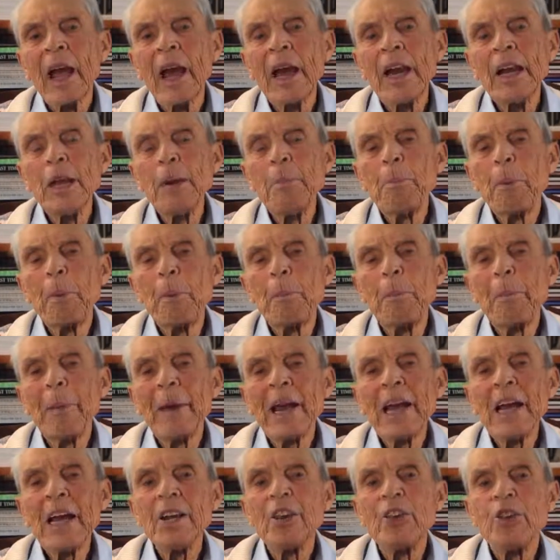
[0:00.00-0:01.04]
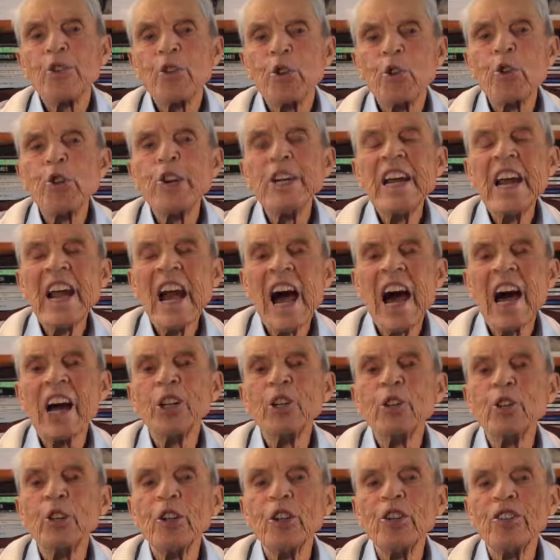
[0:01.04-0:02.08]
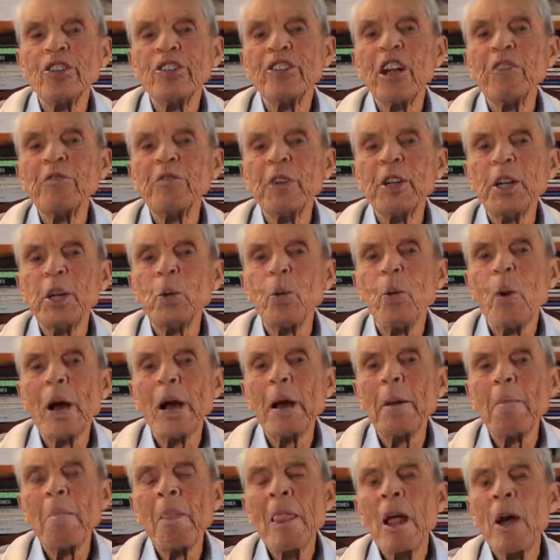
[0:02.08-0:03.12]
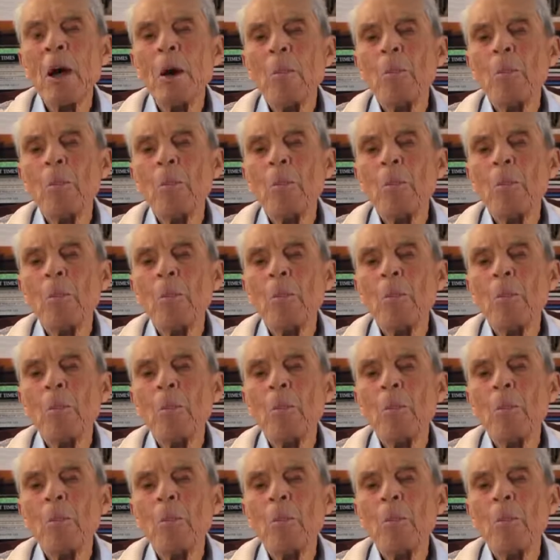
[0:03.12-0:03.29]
and he prepared 371